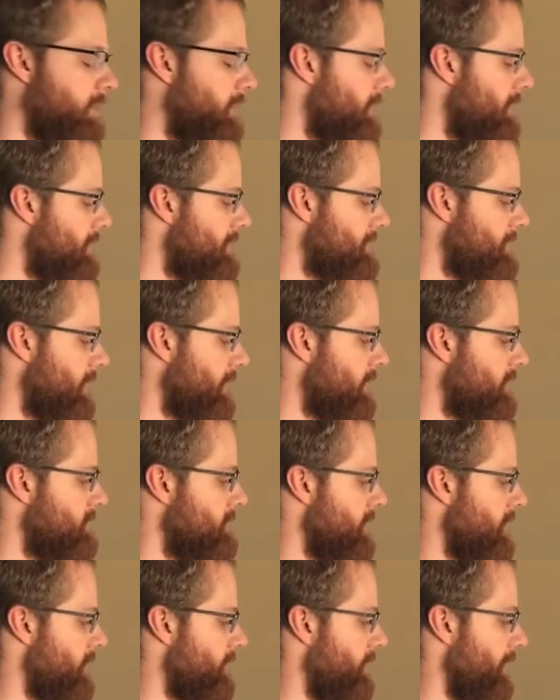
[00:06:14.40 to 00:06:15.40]
is I can
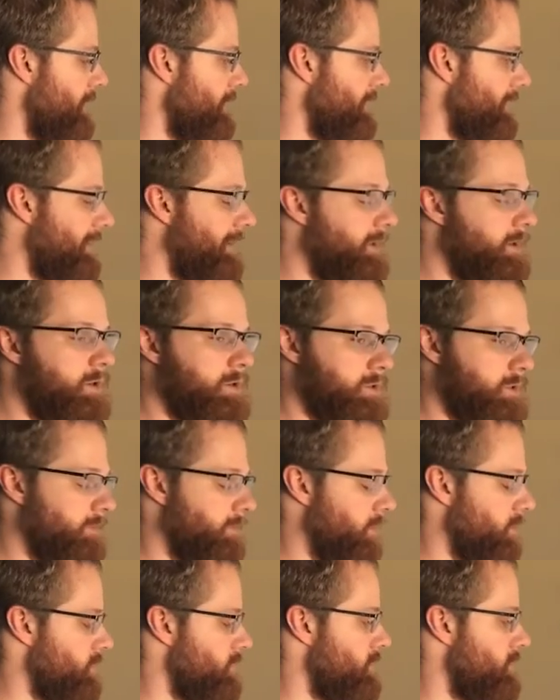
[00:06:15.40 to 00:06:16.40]
take my liters of
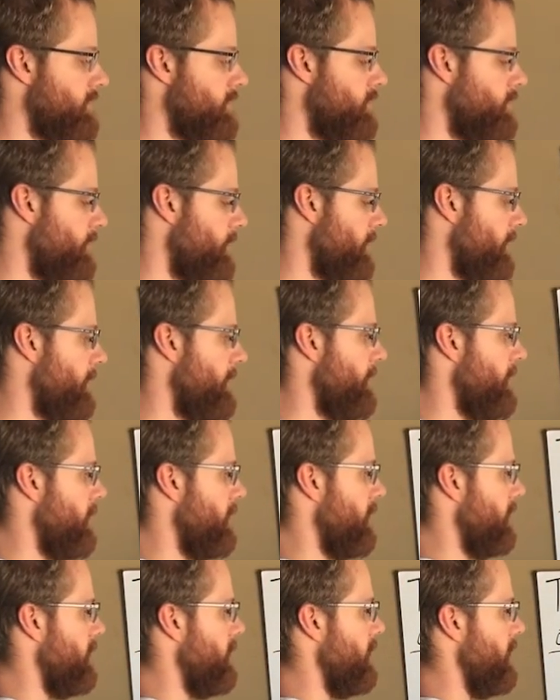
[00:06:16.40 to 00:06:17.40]
O2
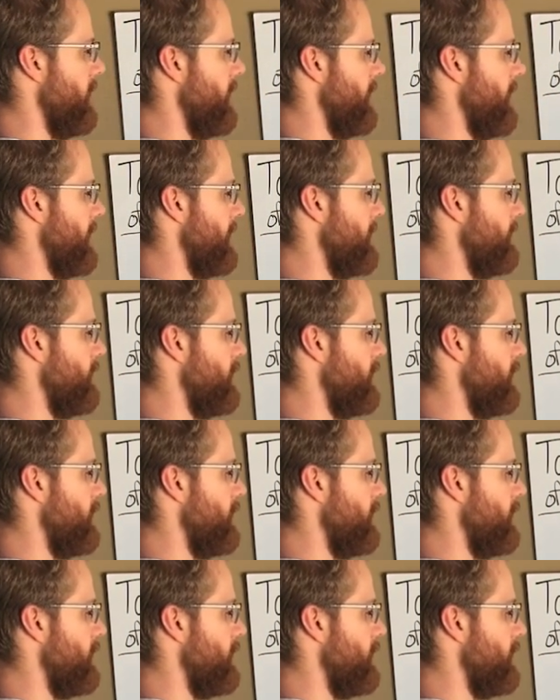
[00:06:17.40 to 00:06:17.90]
and I can